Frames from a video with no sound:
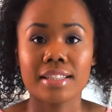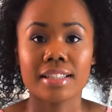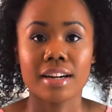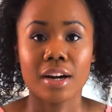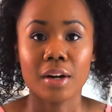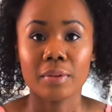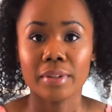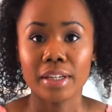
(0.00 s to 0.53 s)
that
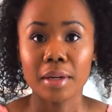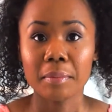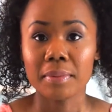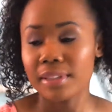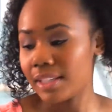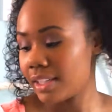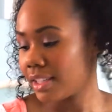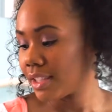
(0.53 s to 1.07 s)
I already
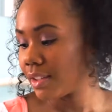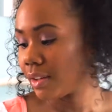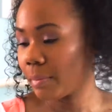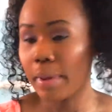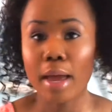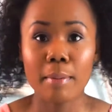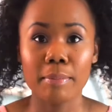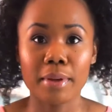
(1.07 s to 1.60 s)
completed, so I'm
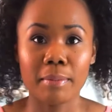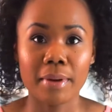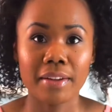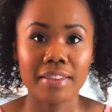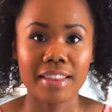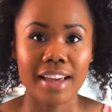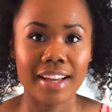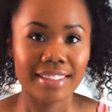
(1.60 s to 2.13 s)
happy
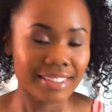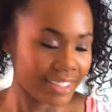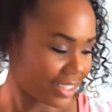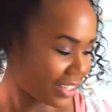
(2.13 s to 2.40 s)
about that.